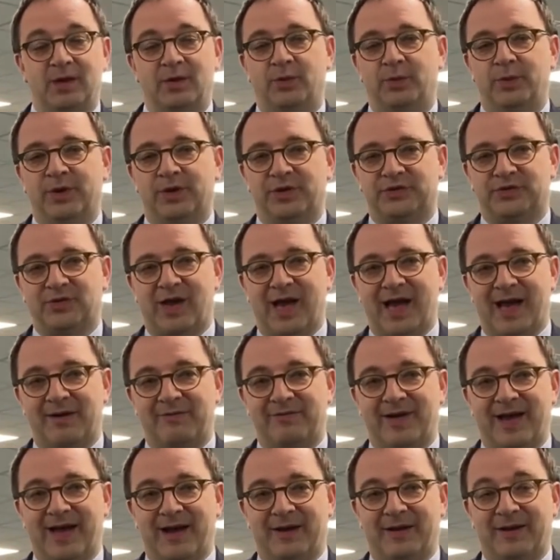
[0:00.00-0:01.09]
We also have
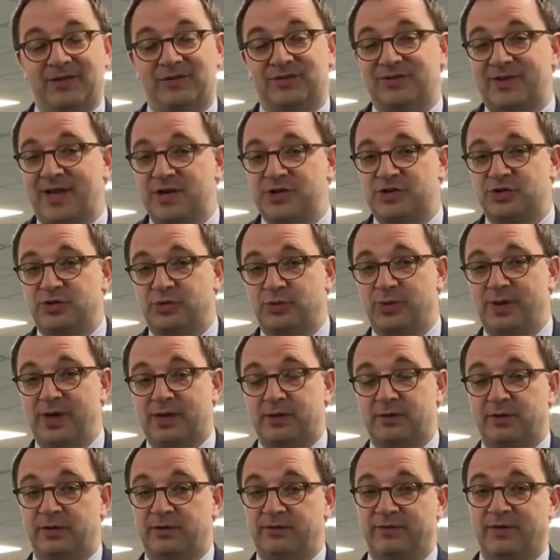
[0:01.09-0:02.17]
our essential
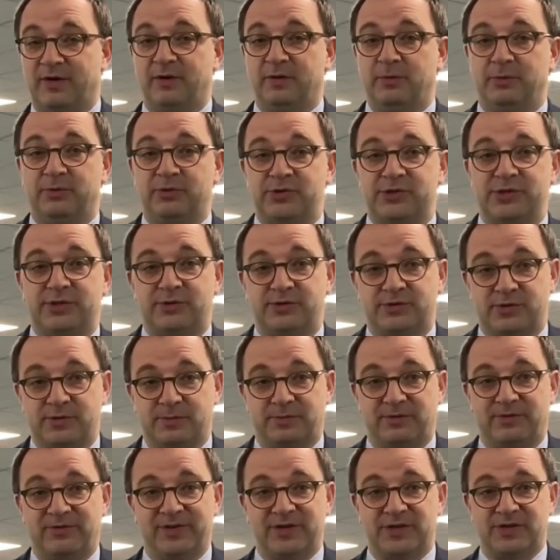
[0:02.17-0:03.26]
worker and vulnerable children
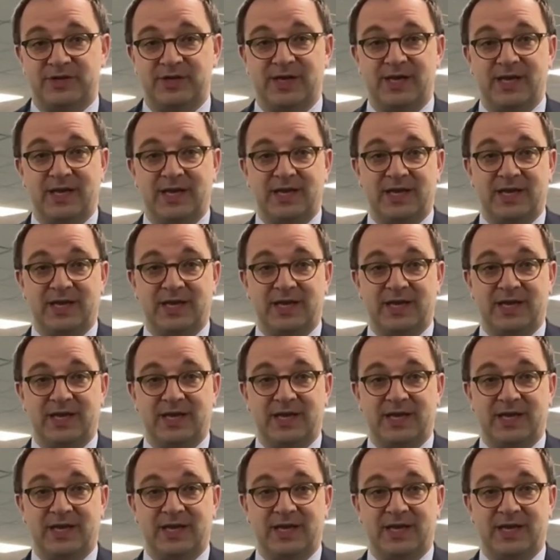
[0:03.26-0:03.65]
provision